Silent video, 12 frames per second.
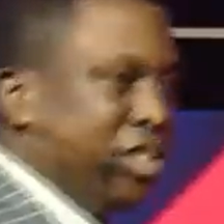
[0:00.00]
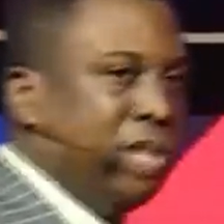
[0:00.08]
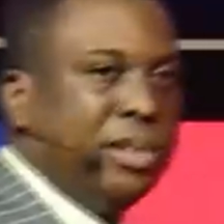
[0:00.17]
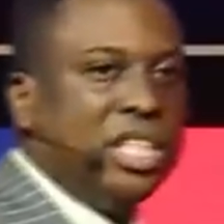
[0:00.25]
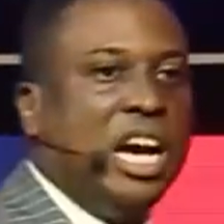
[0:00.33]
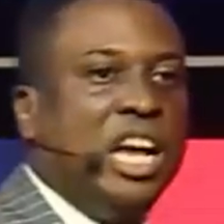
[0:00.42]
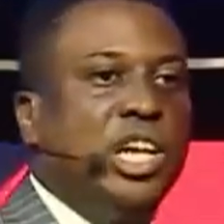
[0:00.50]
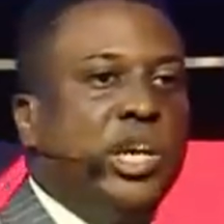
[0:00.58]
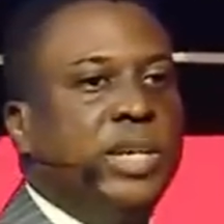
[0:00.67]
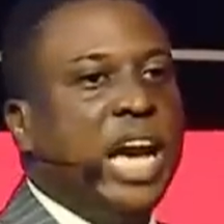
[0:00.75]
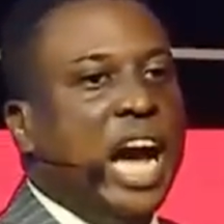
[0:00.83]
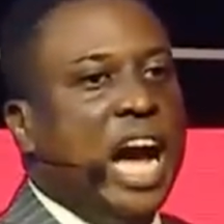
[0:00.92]
Someone say
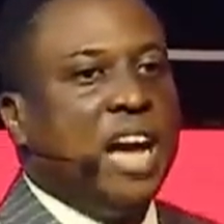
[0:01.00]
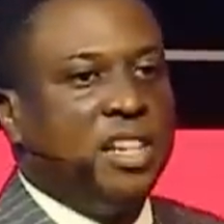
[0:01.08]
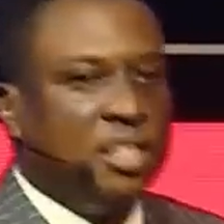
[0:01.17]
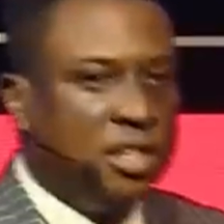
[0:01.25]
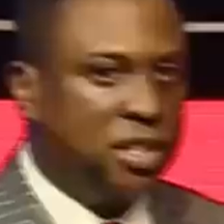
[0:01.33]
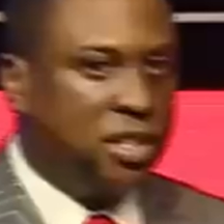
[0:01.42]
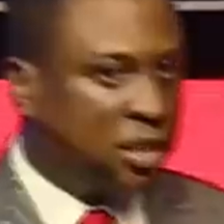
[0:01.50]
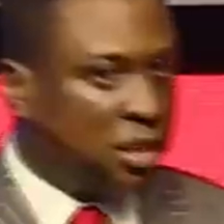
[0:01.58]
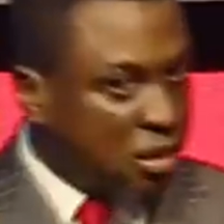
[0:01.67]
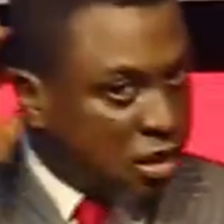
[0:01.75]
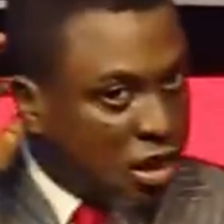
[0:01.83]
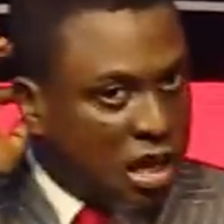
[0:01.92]
hallelujah. Hallelujah.
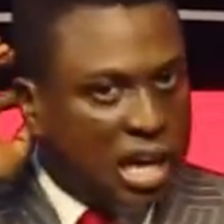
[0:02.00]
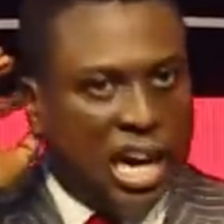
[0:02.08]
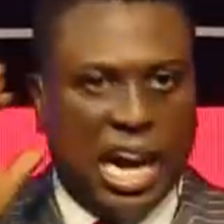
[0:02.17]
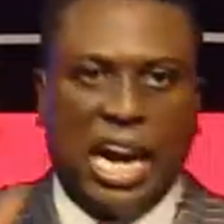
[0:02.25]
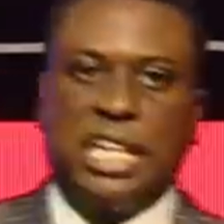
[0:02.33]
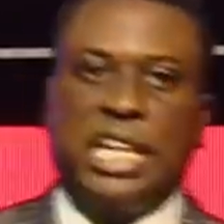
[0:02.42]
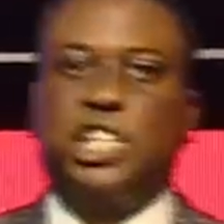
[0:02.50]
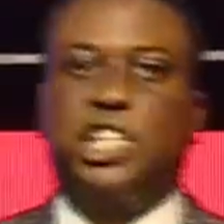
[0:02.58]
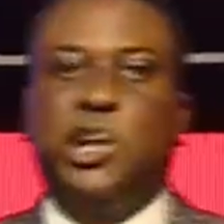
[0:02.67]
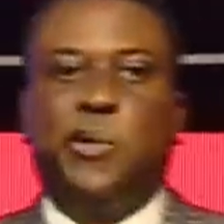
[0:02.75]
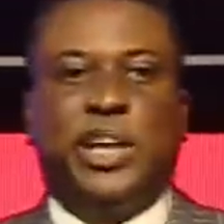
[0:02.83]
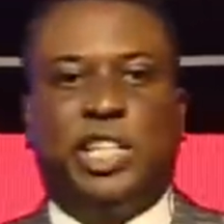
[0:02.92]
Uh, uh, that's
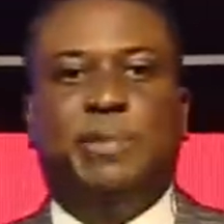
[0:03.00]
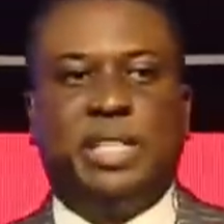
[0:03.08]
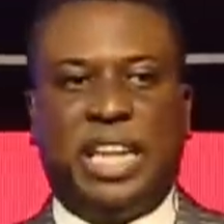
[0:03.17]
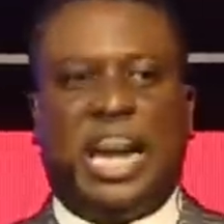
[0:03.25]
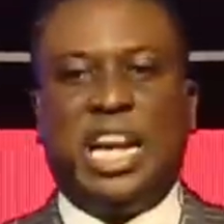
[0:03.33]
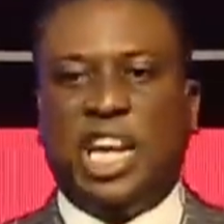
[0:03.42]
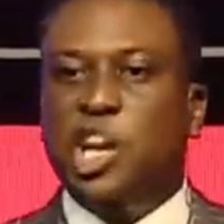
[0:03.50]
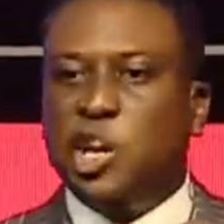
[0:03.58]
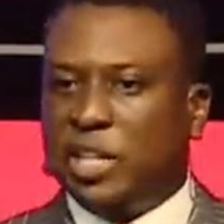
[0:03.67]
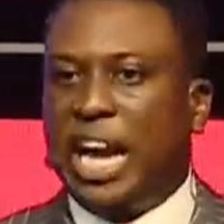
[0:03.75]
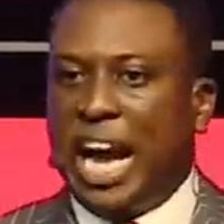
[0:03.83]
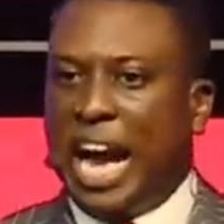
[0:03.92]
so weak. Someone say
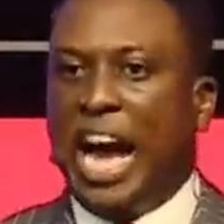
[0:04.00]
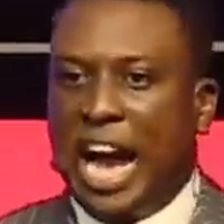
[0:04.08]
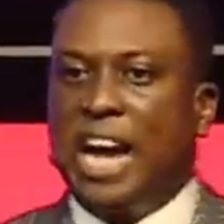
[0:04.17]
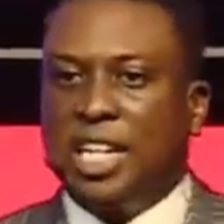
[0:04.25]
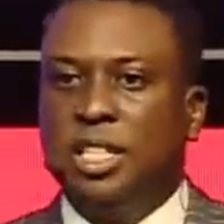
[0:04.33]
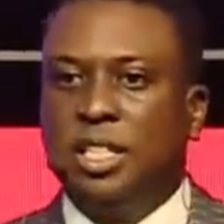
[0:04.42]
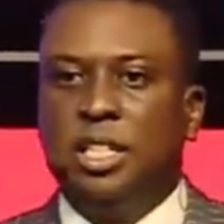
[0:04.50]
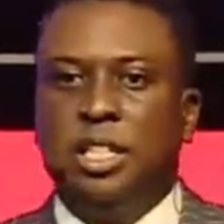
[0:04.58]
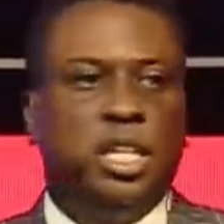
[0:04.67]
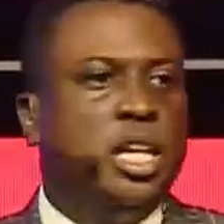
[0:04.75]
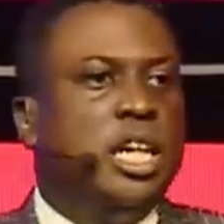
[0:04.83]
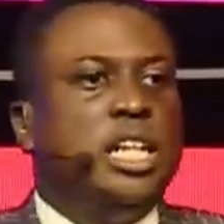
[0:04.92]
hallelujah. Hallelujah.
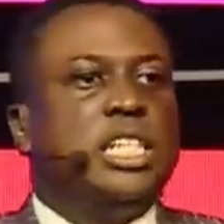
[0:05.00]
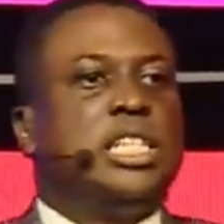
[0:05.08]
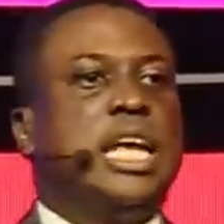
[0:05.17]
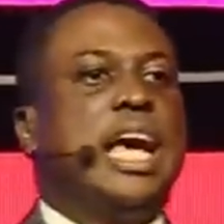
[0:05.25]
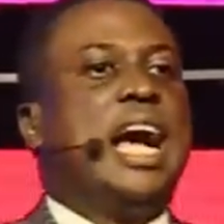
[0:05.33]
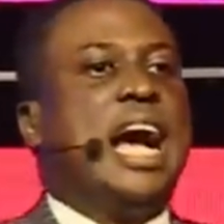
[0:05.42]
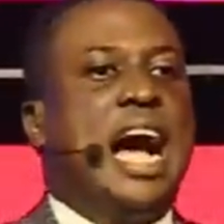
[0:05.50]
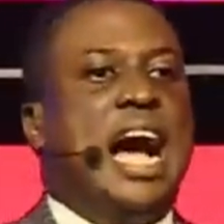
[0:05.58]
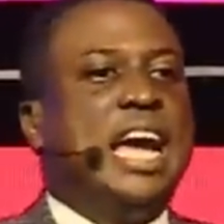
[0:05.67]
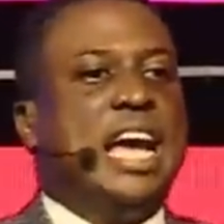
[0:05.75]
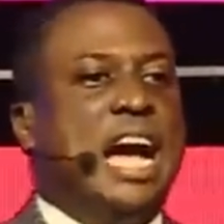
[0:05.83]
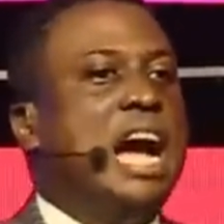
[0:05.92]
Say,
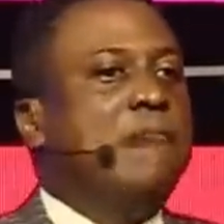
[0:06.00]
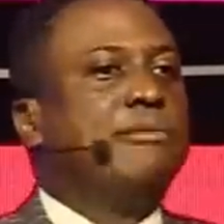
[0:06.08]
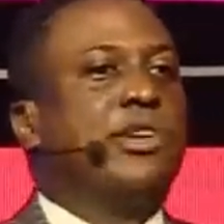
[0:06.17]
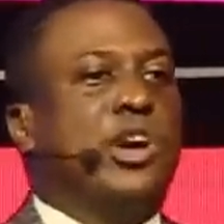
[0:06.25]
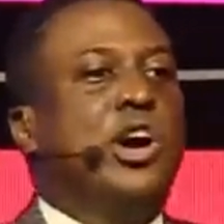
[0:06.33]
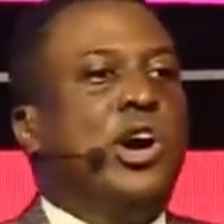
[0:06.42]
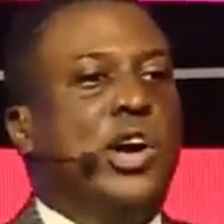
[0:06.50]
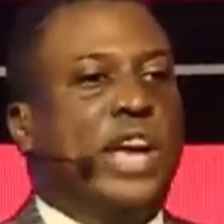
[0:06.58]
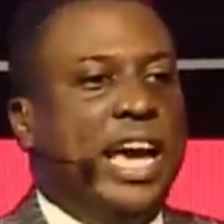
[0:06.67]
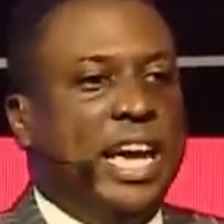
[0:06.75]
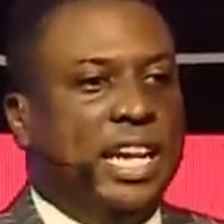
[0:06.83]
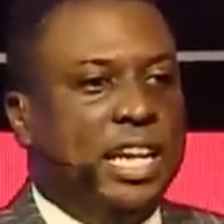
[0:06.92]
I am
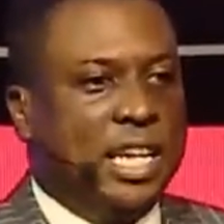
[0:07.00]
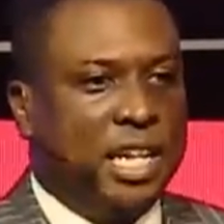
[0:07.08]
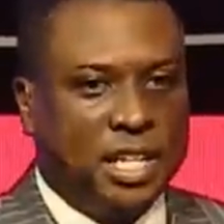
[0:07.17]
growing.